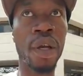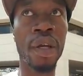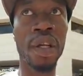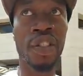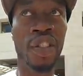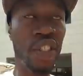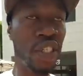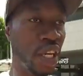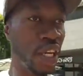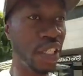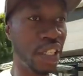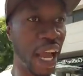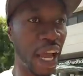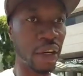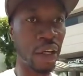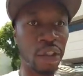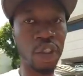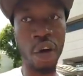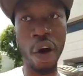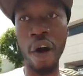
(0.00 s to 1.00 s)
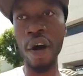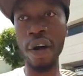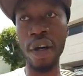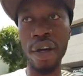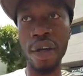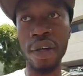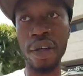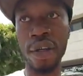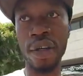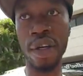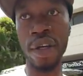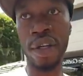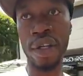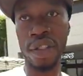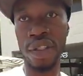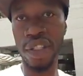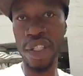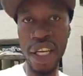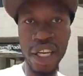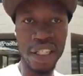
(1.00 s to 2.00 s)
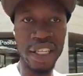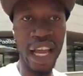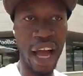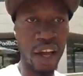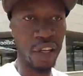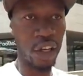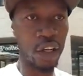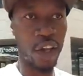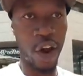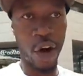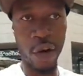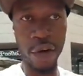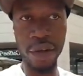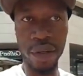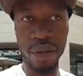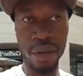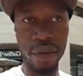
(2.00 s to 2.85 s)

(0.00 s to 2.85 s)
sitting down to talk, sitting down to learn,